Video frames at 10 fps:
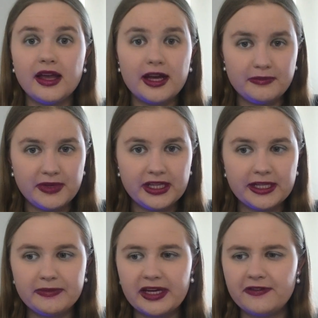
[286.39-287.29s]

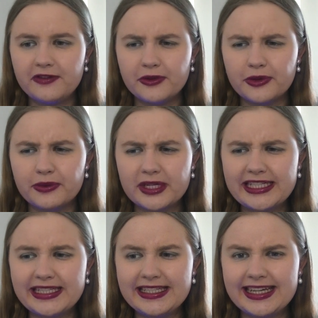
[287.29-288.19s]
Amelia may feel
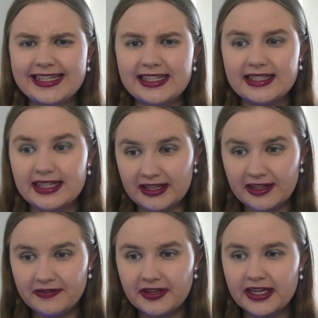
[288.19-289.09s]
threatened and
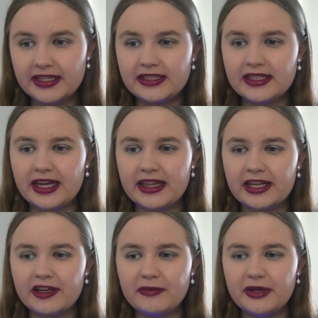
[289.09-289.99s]
insignificant, and
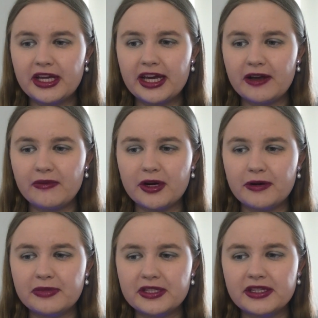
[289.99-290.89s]
they communicate
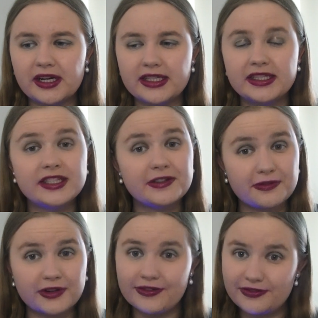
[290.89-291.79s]
well besides
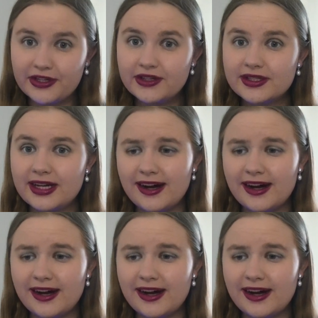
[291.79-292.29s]
different views.